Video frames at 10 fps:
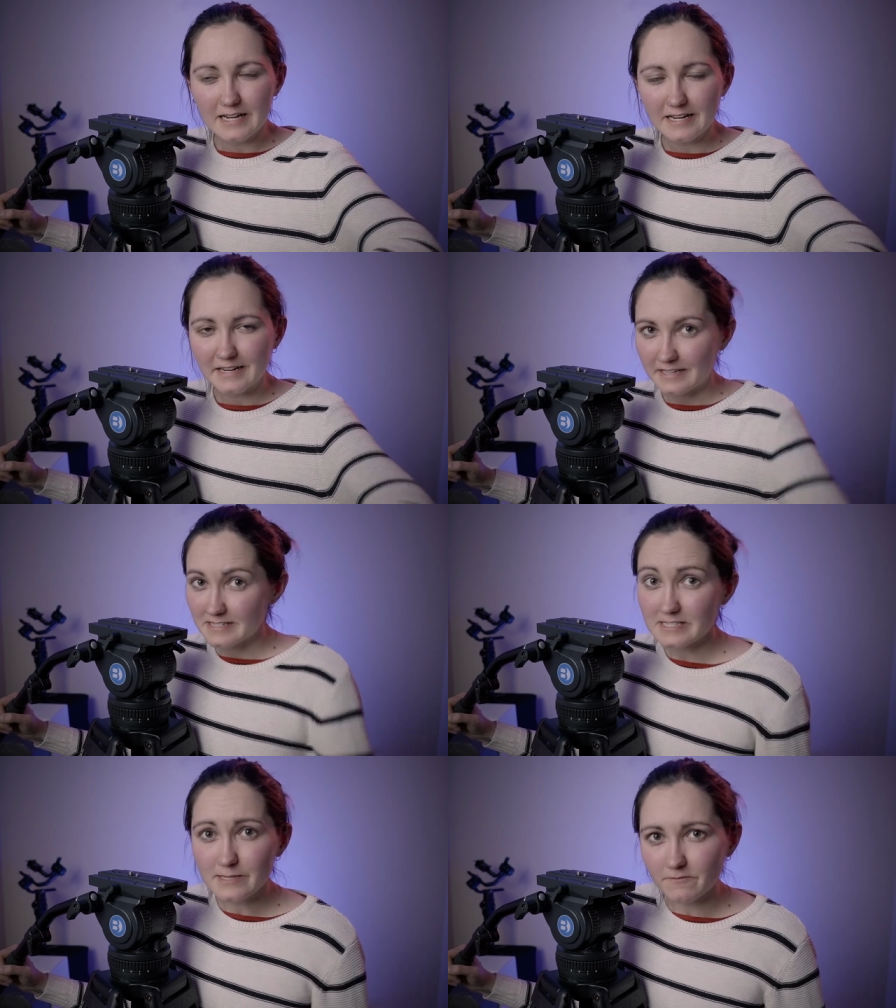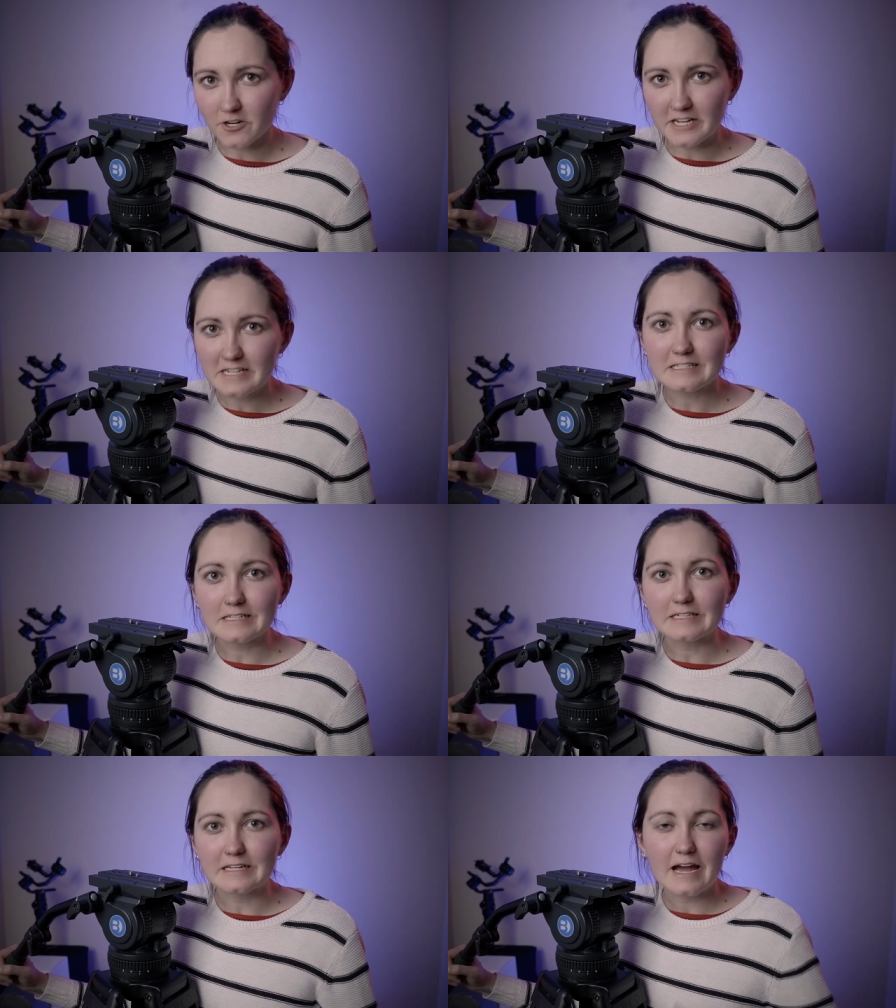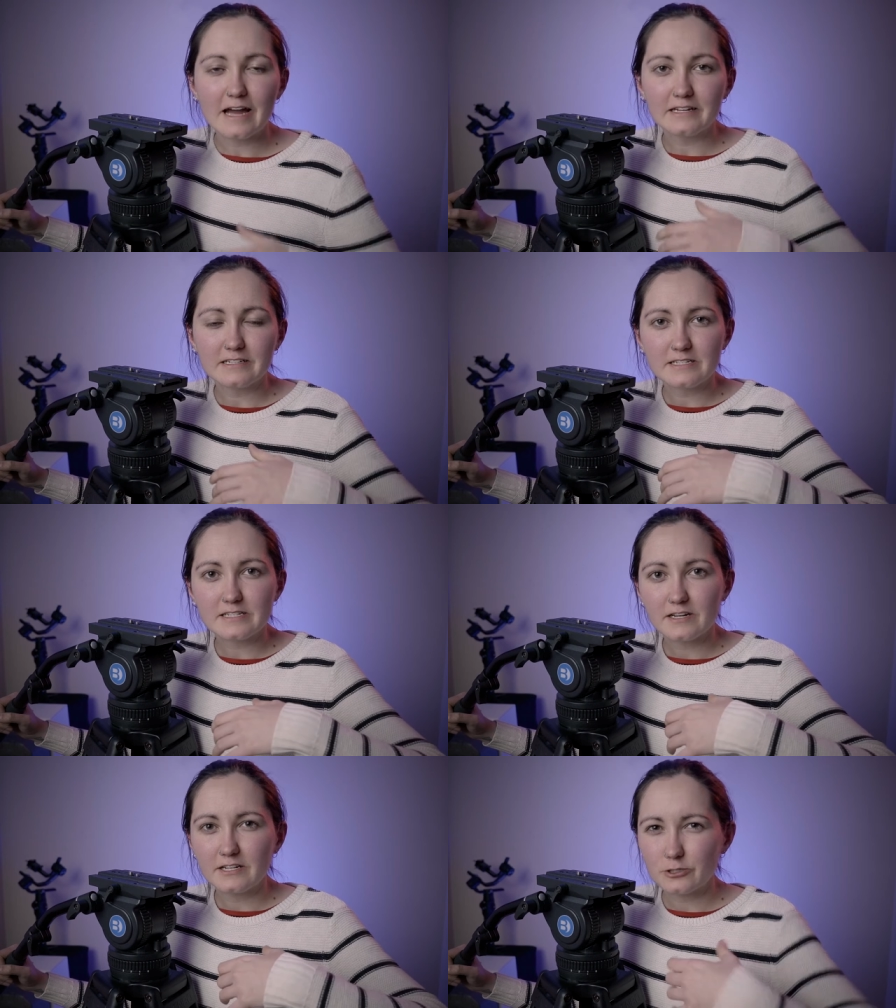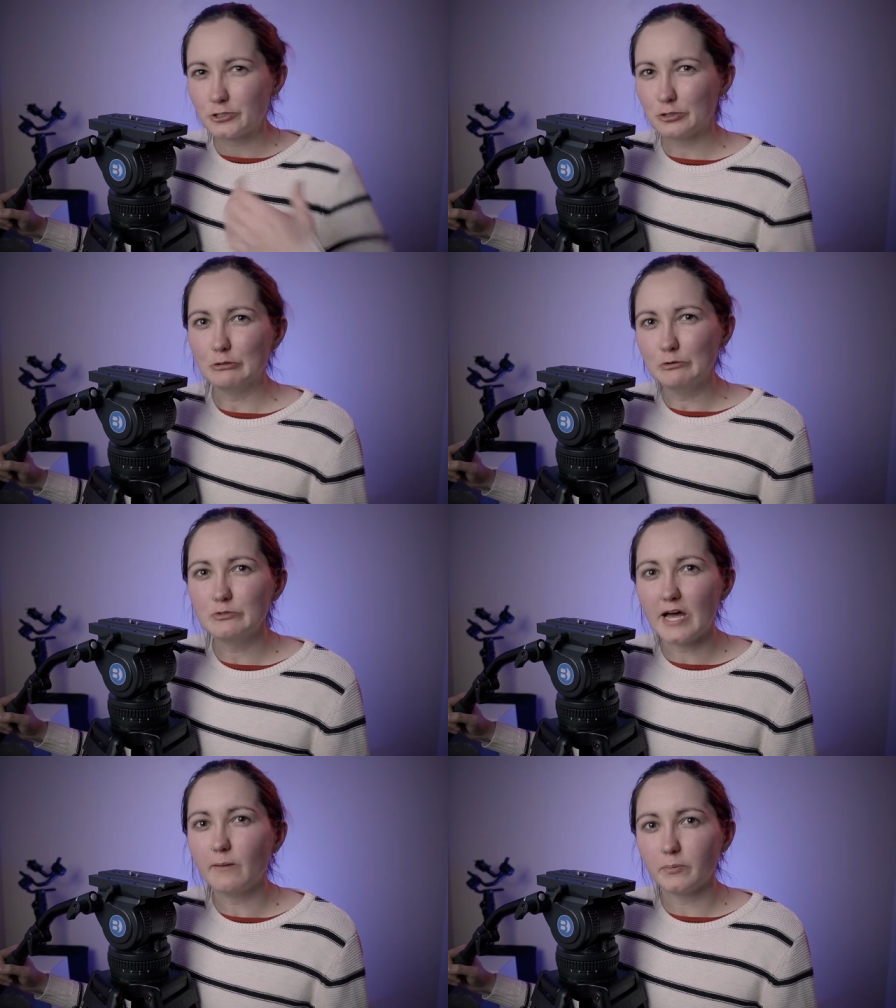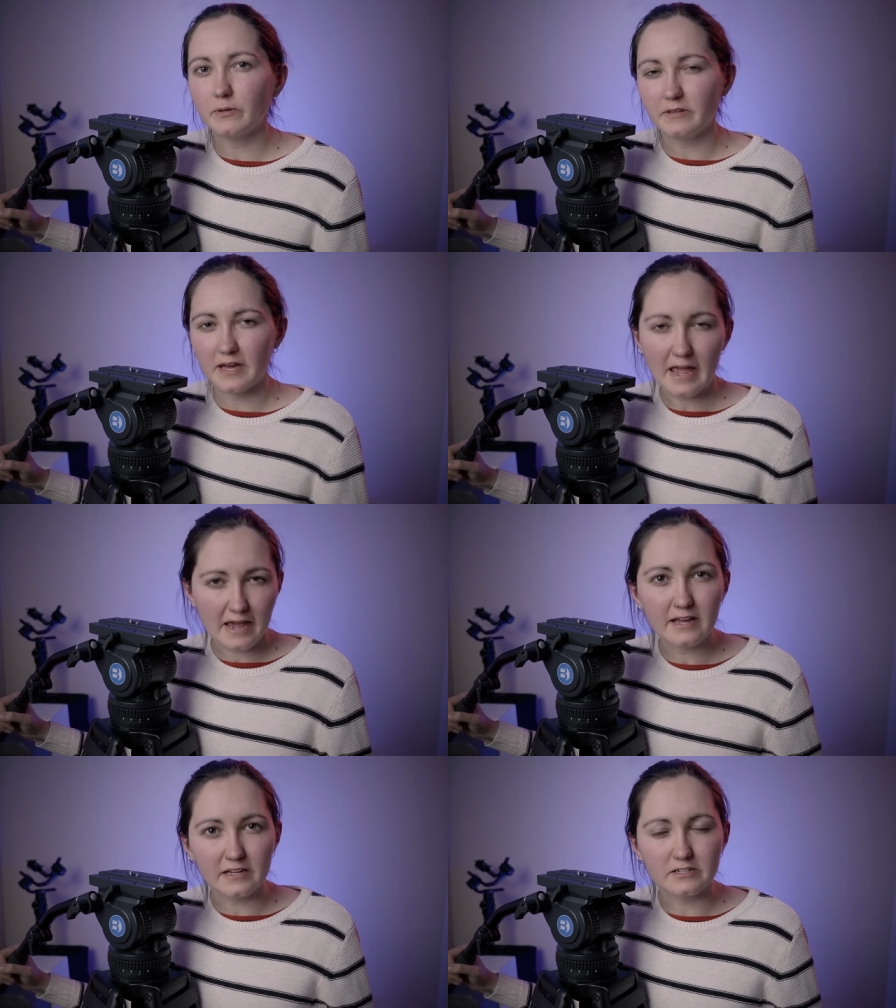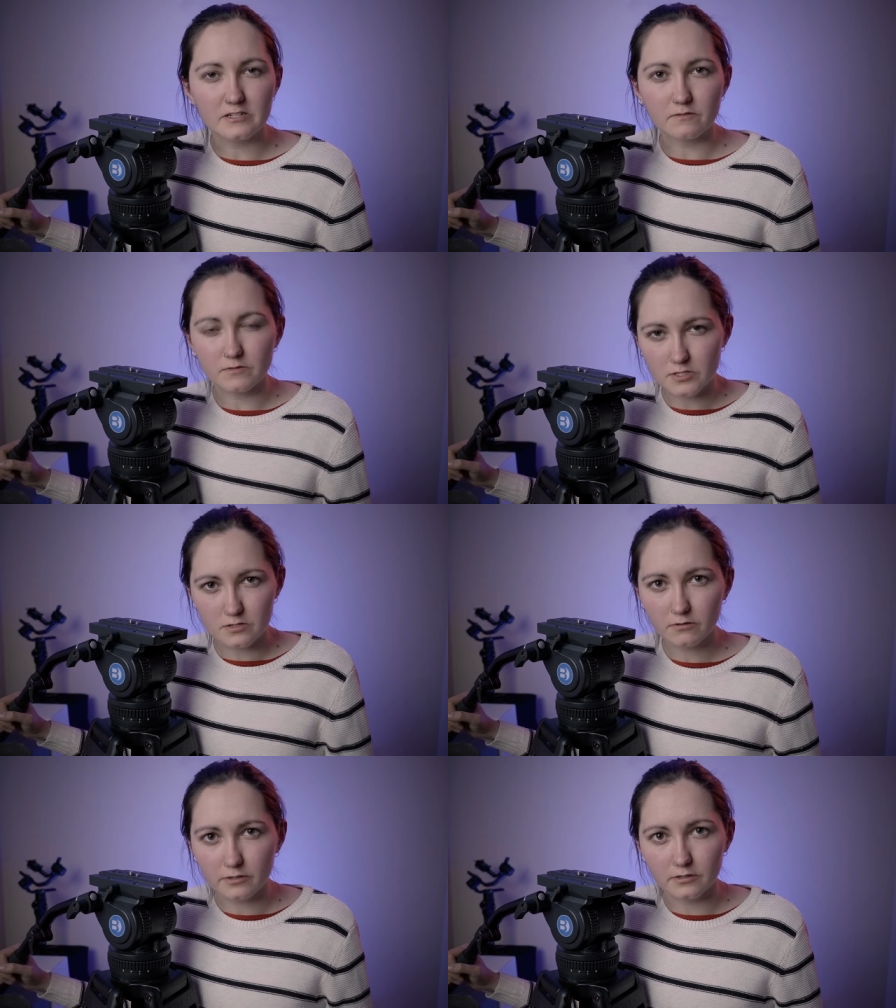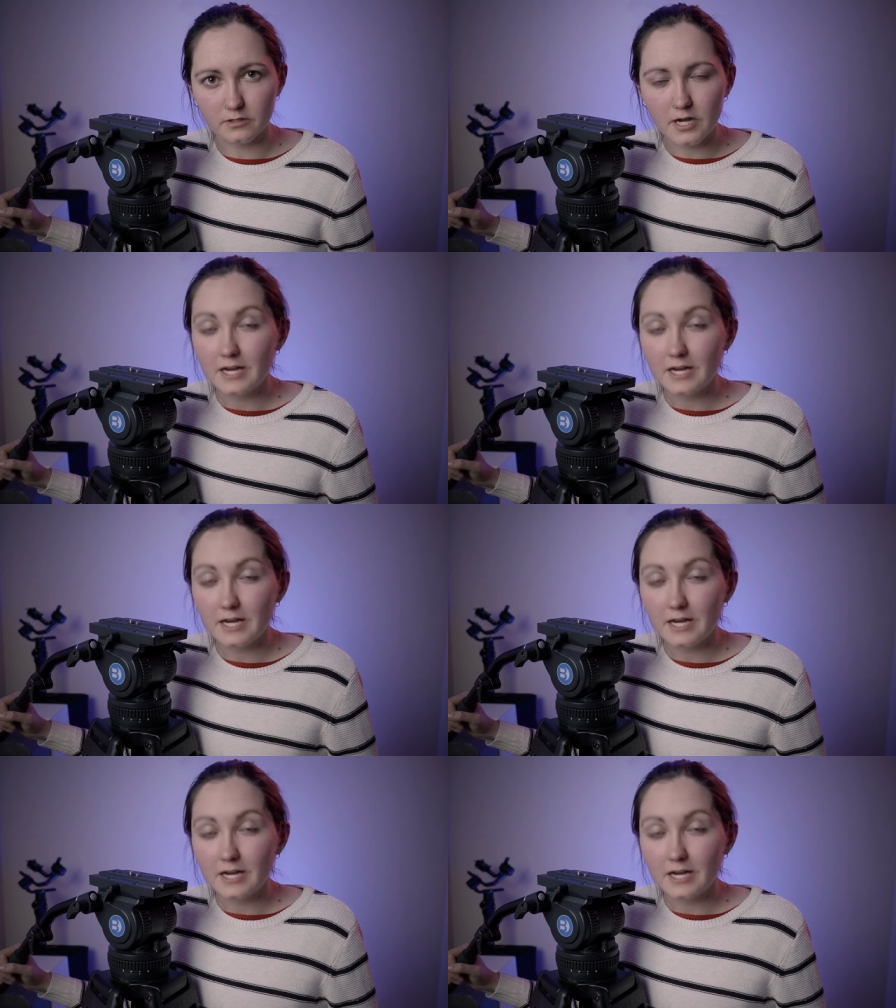it can slip very easily and it chews up the head of the screw.